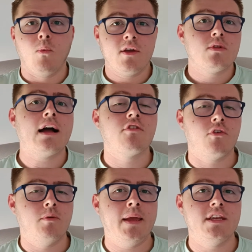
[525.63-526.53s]
We all have our
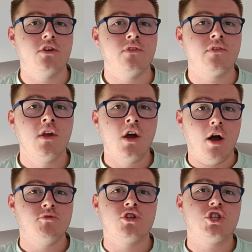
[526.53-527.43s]
own opinions.
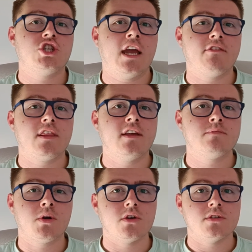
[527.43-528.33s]
I'm just sharing this
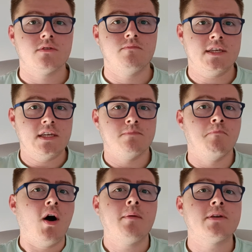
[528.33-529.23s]
because this is
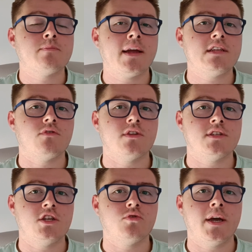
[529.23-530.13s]
my perspective on the
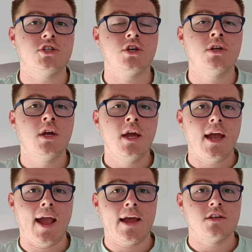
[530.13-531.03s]
situation.
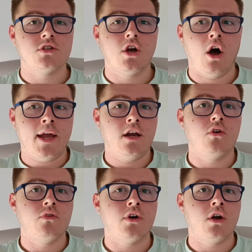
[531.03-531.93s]
And I
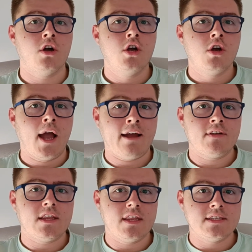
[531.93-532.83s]
know that
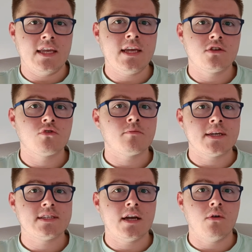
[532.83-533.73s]
having this eating disorder
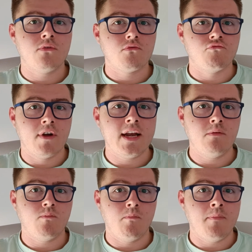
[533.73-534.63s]
myself
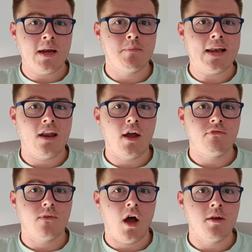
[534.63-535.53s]
really made my life
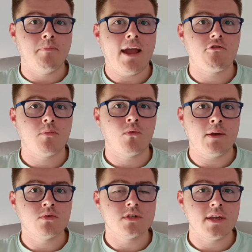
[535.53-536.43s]
unbearable.
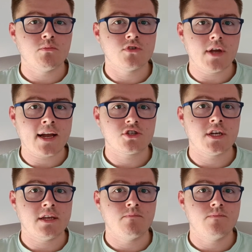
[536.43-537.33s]
It was
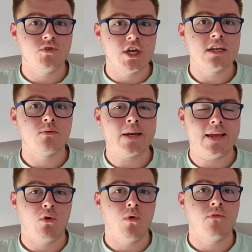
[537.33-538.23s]
actually genuinely
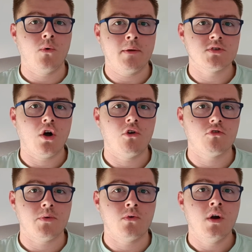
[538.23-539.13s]
awful. It was
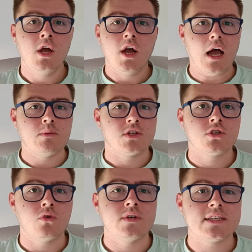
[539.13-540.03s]
horrible. I was
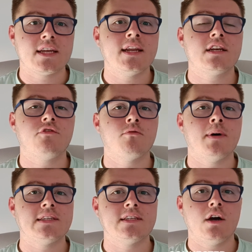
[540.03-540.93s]
so disconnected from
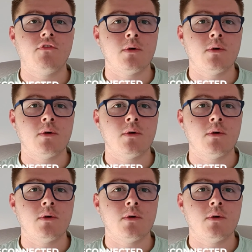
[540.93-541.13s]
myself.